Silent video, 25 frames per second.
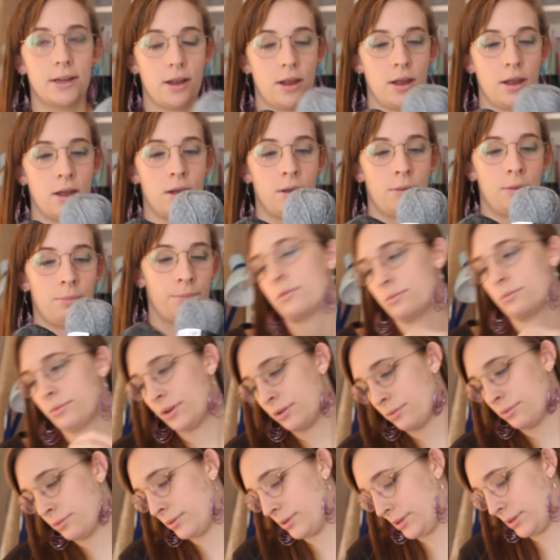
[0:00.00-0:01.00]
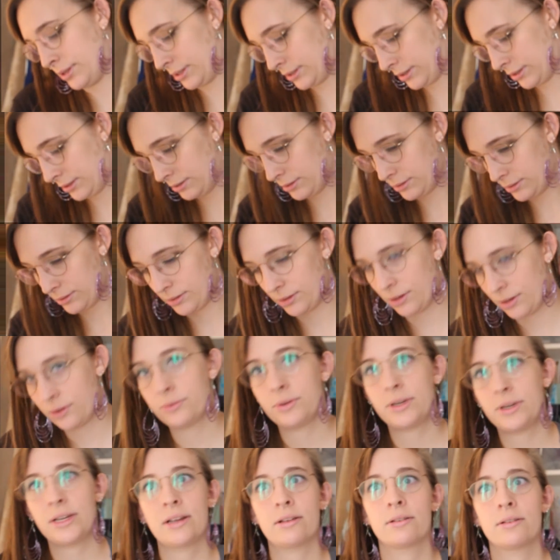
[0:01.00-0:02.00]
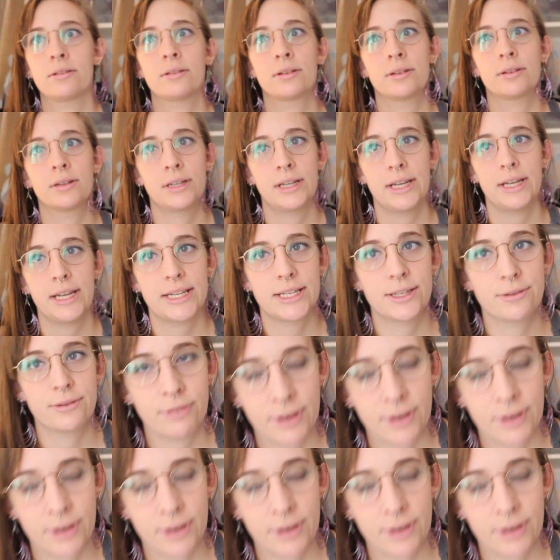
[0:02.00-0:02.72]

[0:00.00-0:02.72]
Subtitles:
Oh no, oh dear, it's